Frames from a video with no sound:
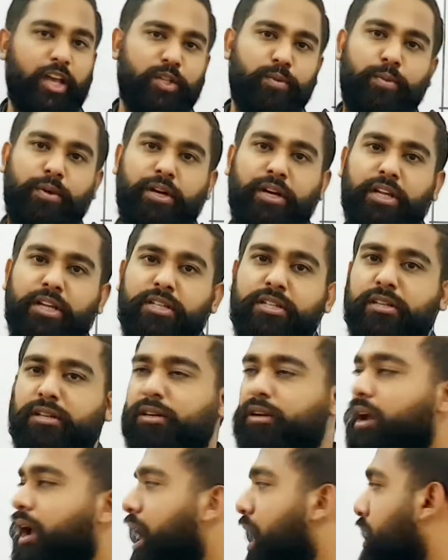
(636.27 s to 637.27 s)

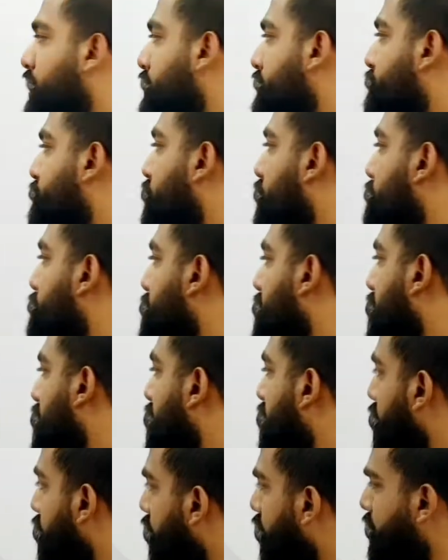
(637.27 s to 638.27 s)
expenditure, and the formula,